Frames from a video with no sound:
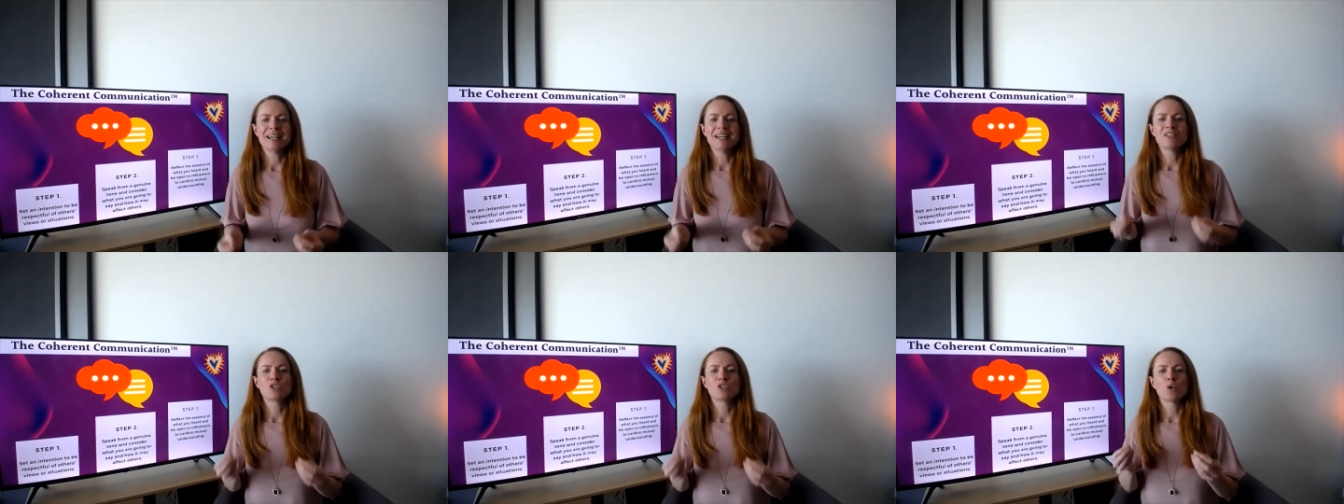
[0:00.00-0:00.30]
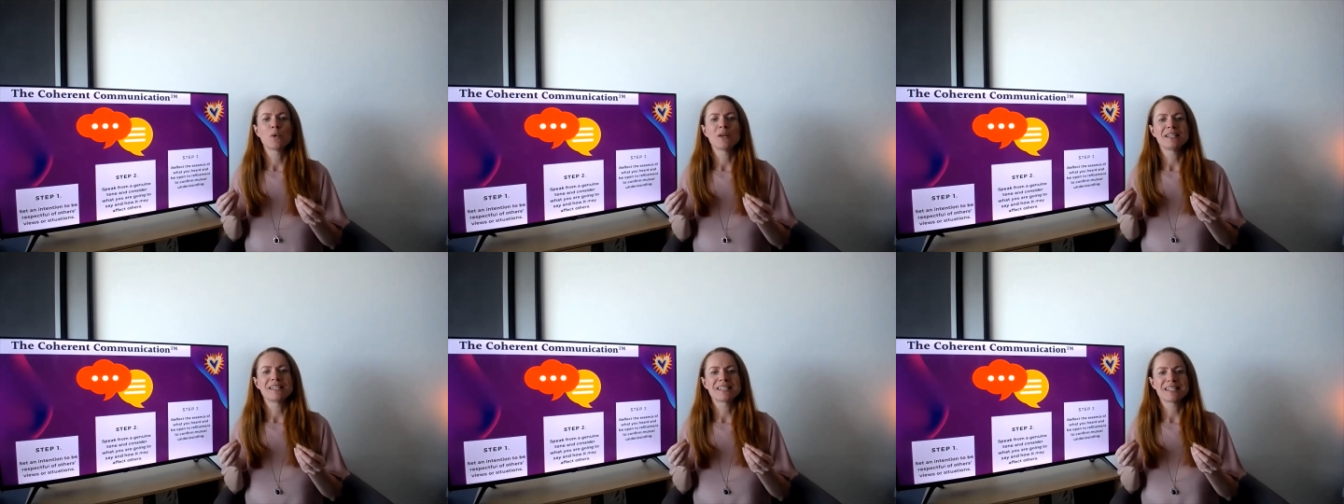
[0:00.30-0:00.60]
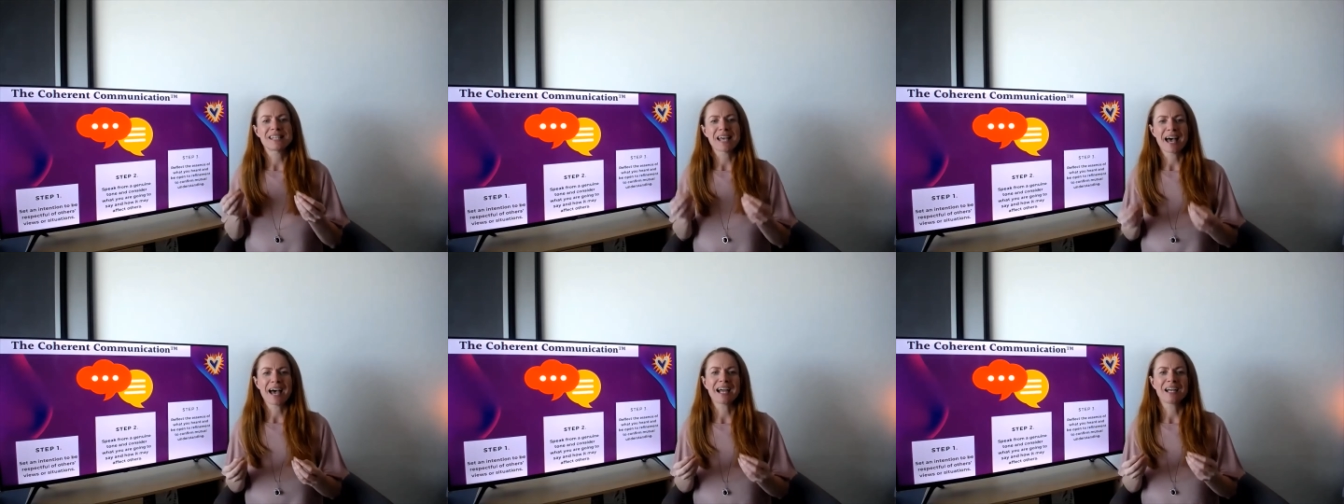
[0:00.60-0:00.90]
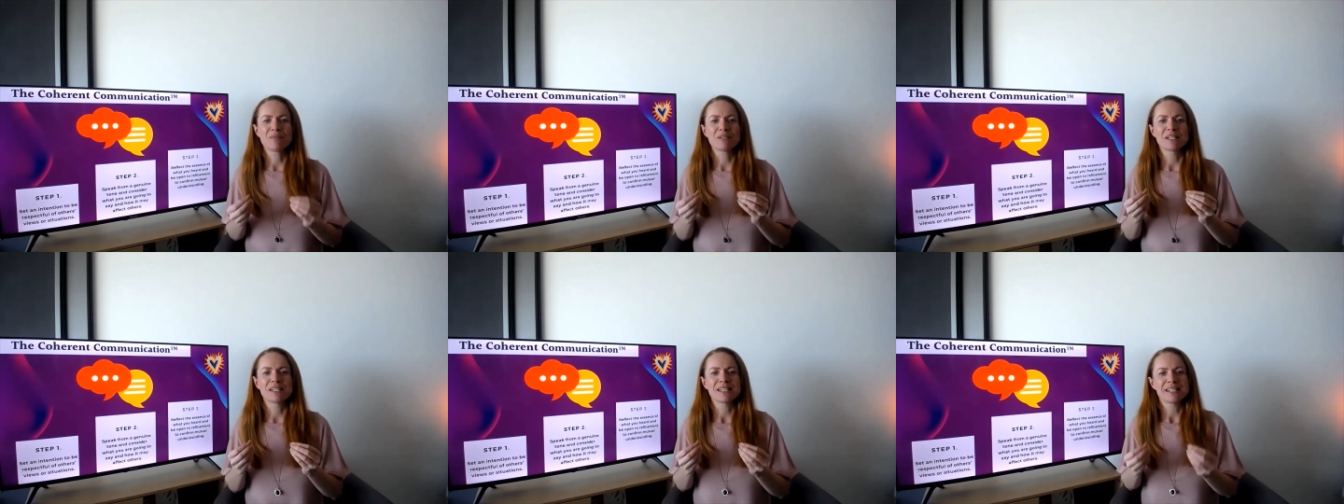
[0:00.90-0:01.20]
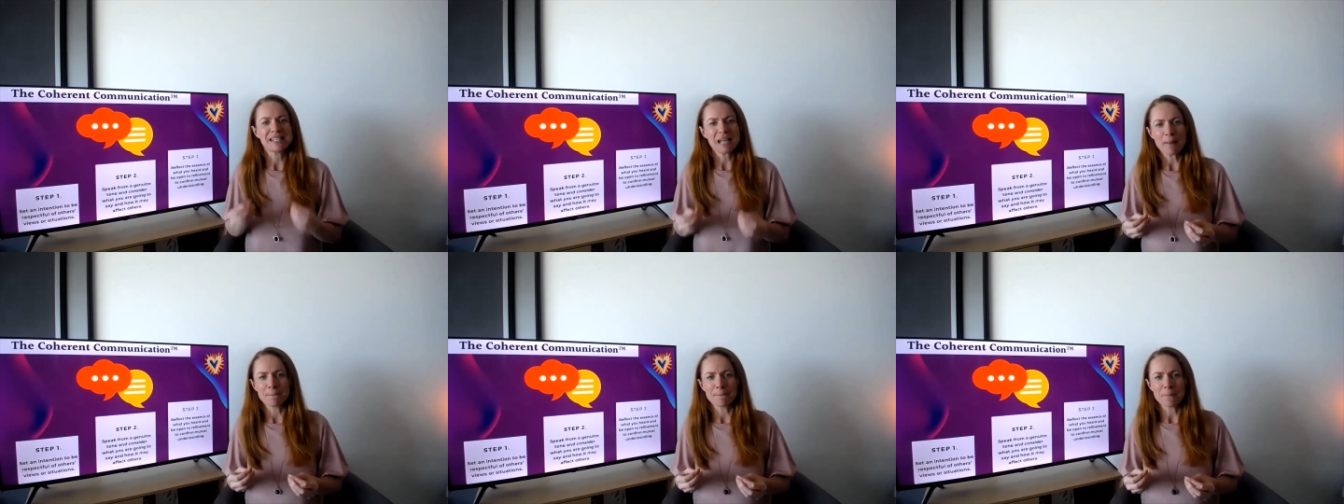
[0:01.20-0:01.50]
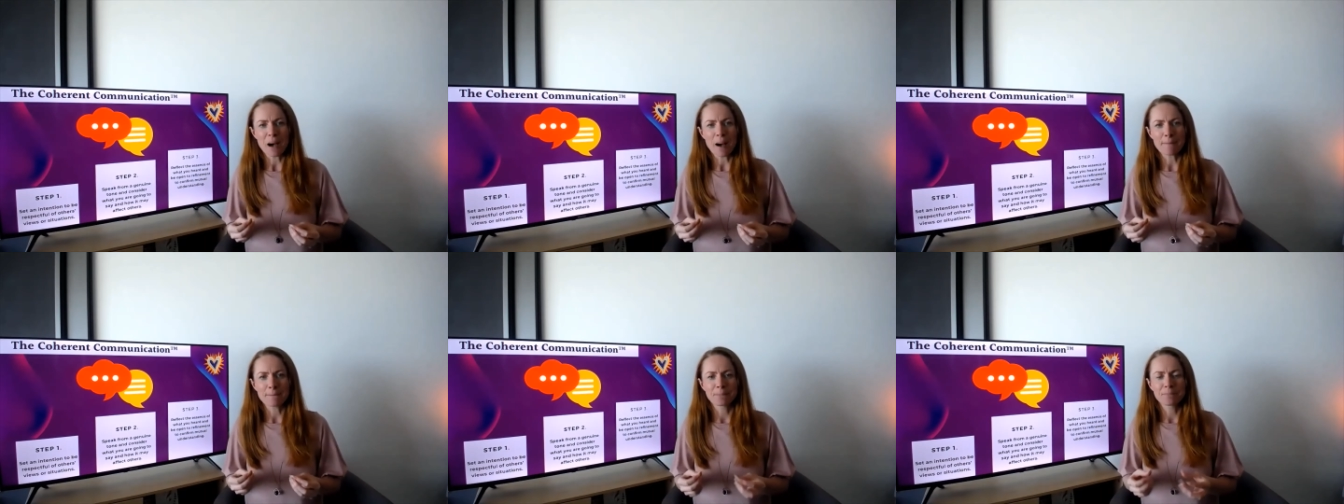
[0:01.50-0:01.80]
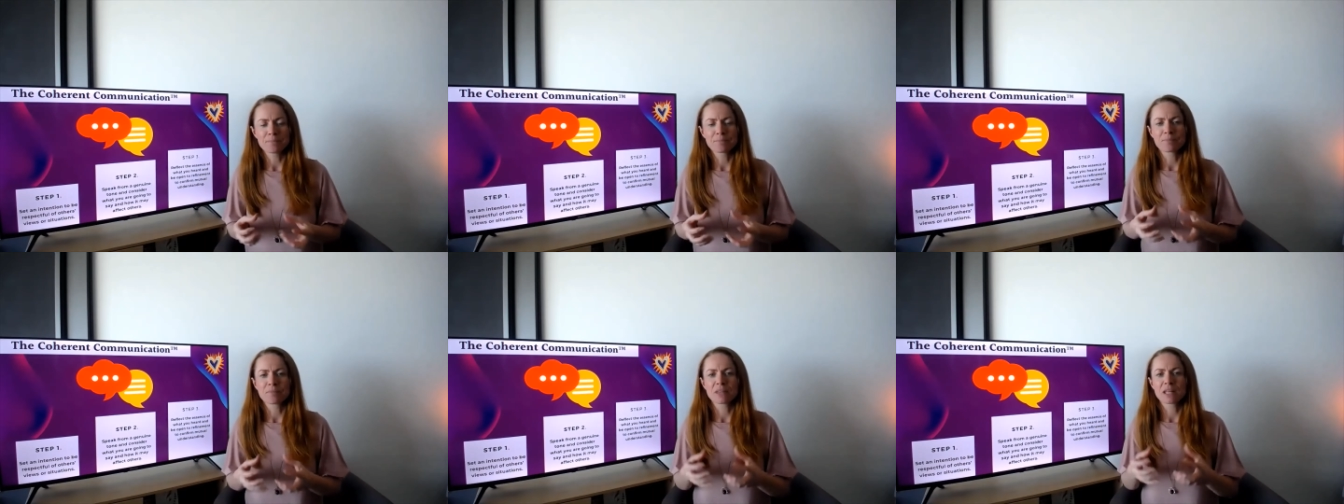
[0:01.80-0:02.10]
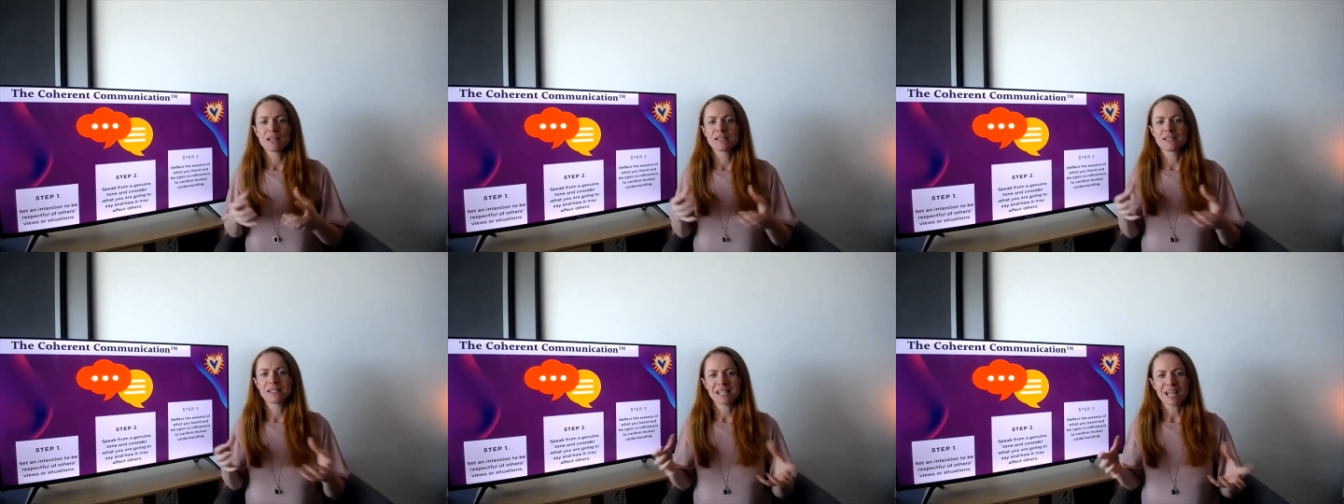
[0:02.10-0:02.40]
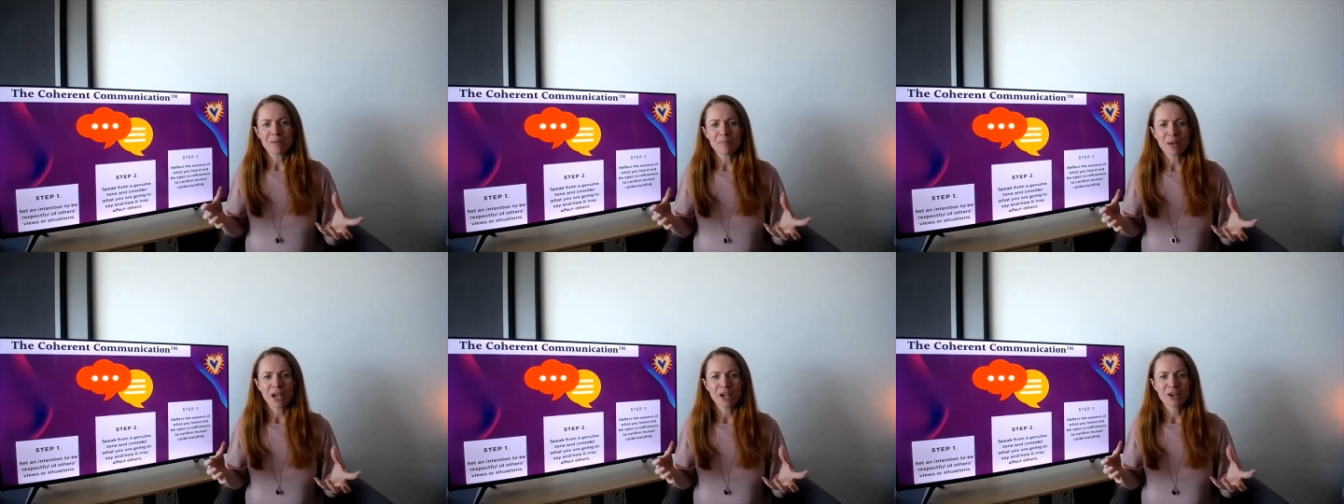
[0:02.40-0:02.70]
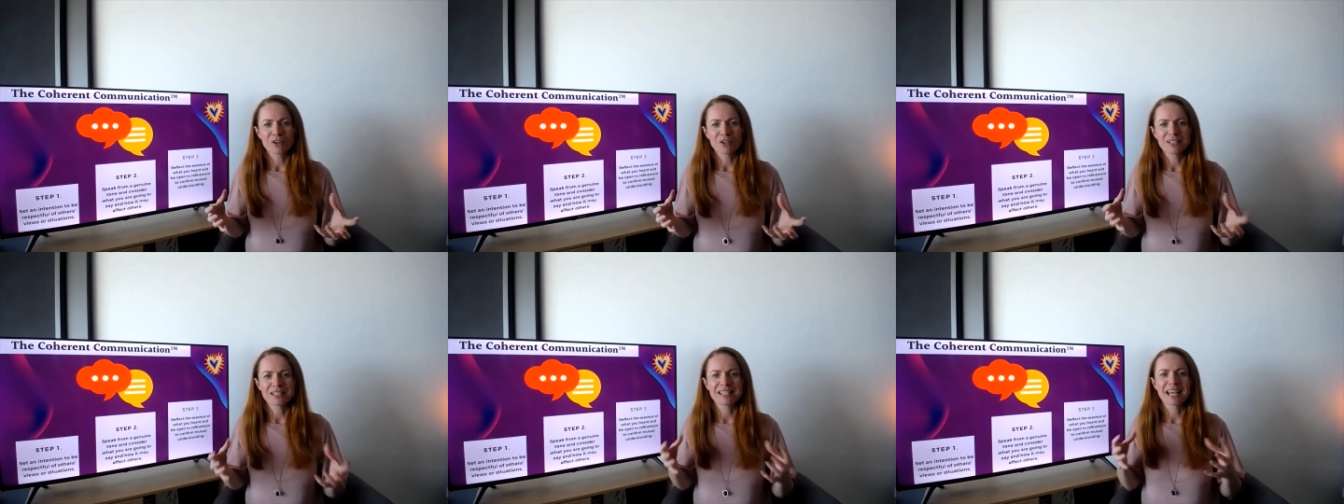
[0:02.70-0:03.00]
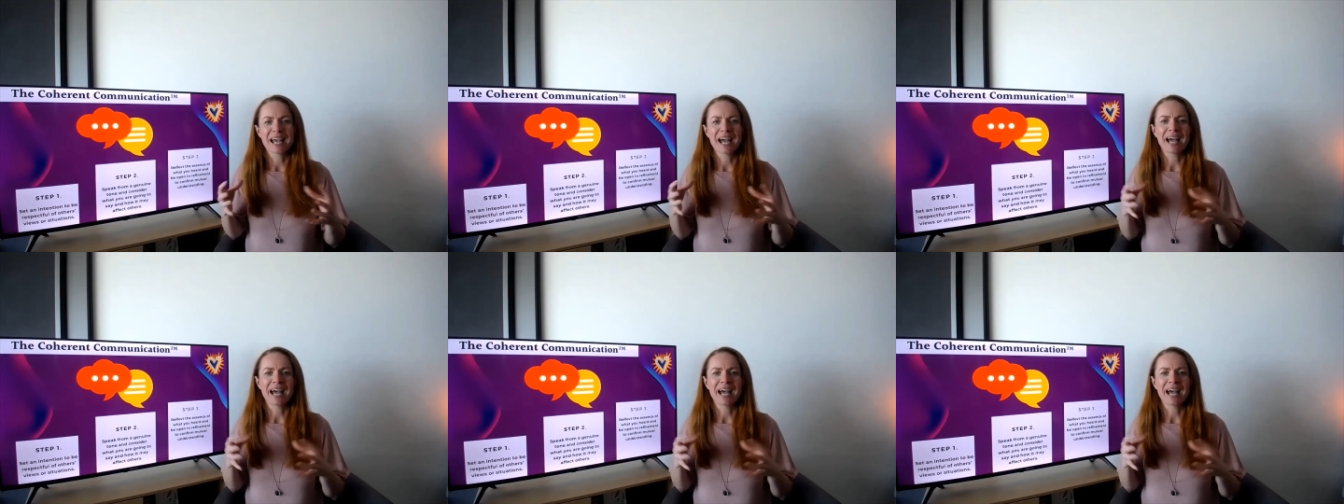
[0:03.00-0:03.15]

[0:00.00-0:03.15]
So it's time step up, step out,